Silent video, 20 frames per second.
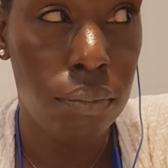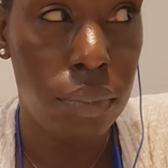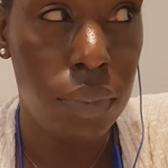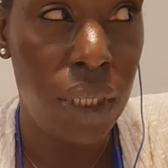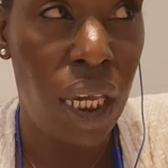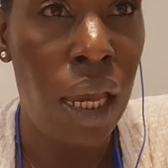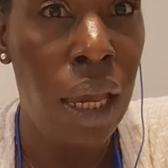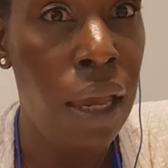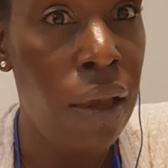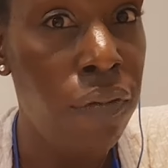
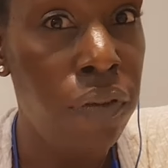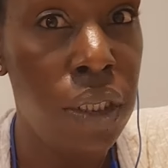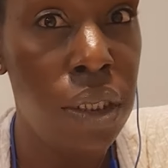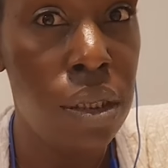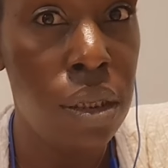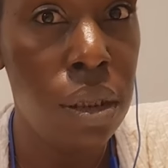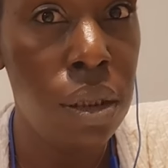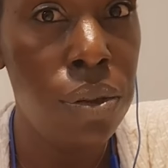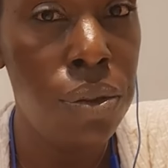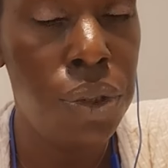I have the
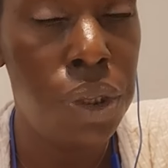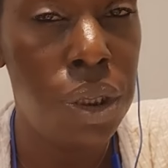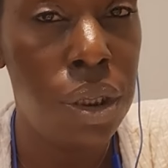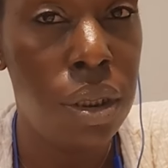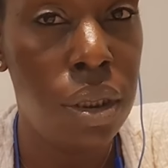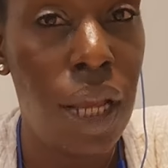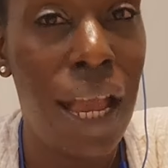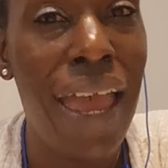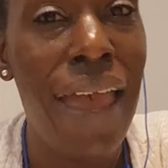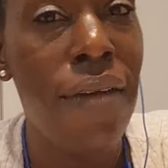
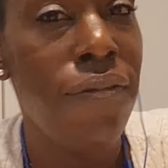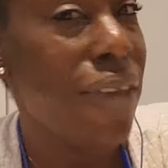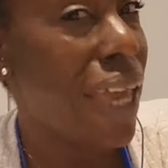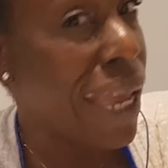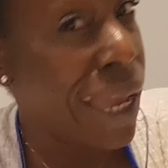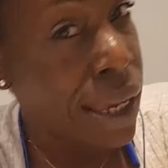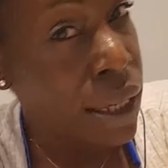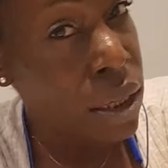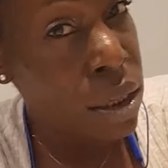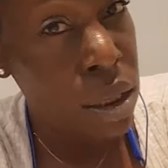solution. I have
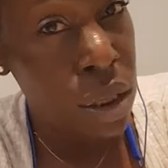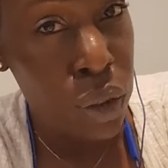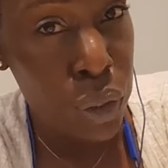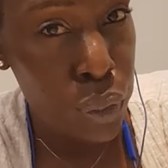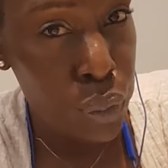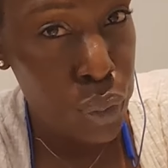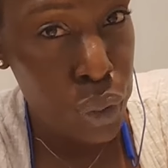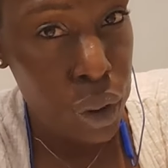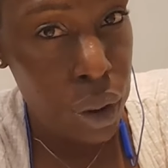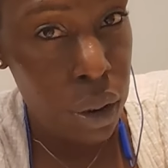a
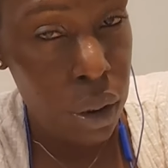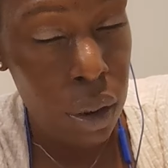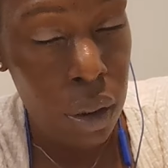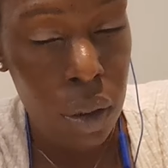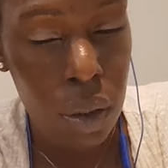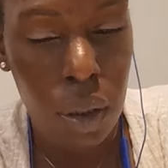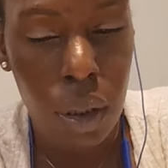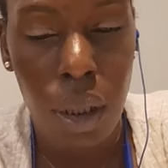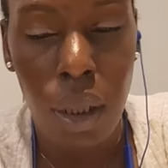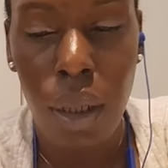solution,
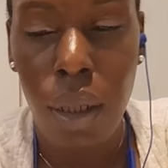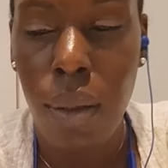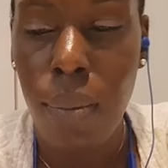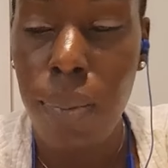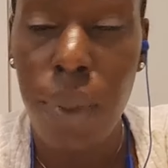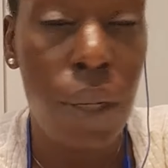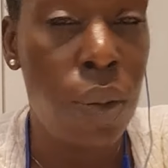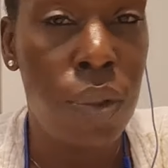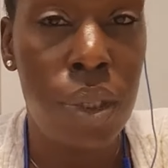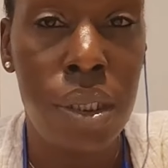
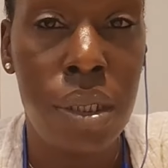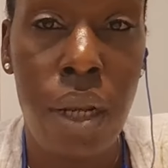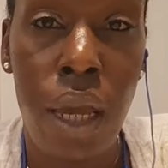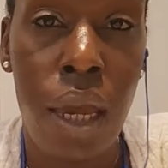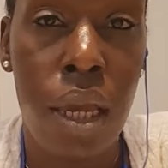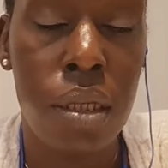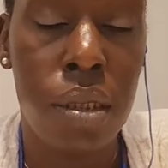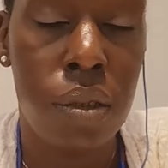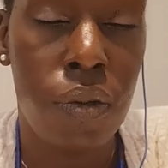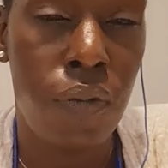but I wasn't
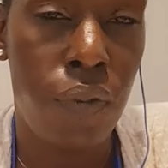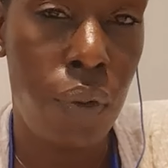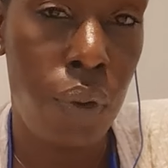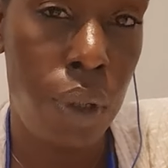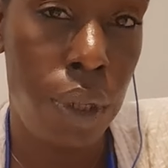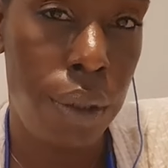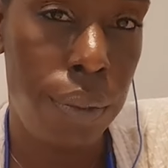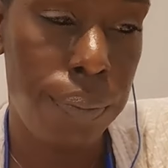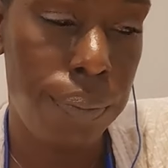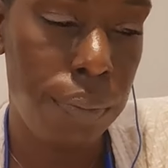asked for
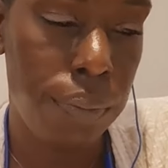it.